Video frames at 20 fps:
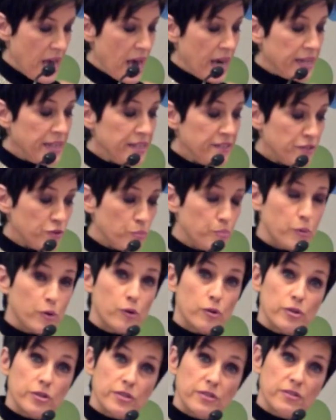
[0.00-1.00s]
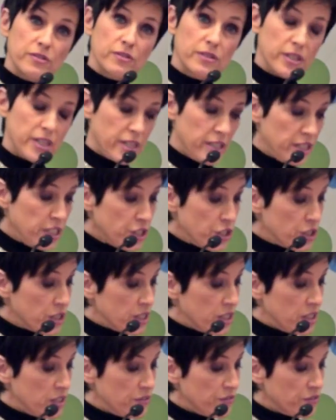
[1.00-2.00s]
and he supports
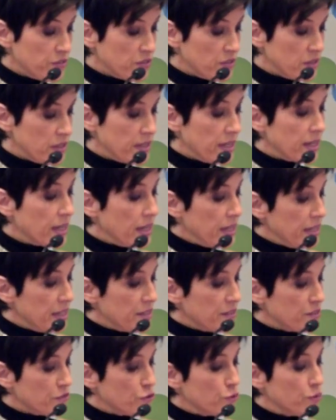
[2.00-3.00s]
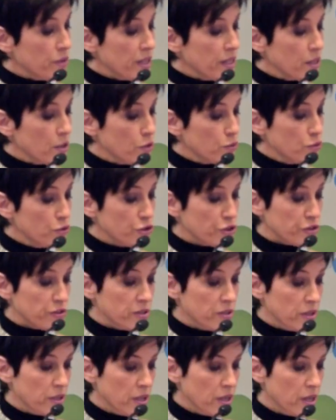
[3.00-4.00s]
initiatives that lead to
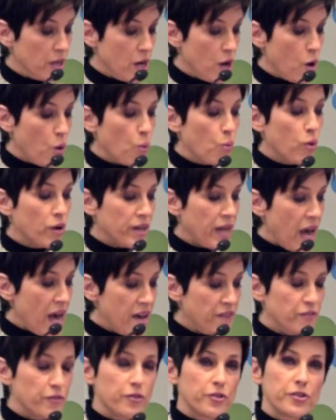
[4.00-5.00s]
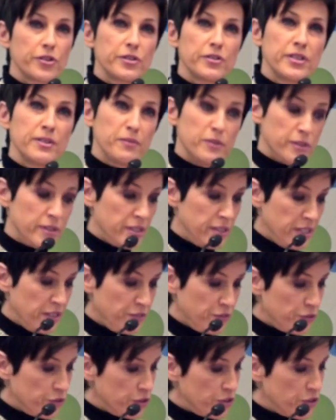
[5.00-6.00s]
inclusion, whatever the
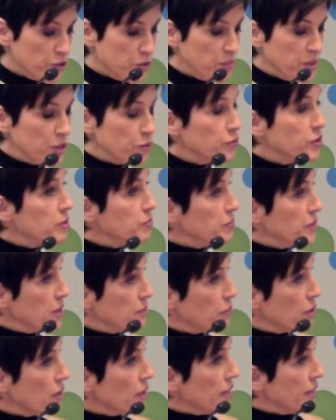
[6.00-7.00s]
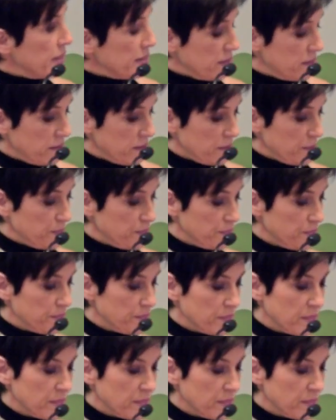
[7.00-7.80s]
difference between people is.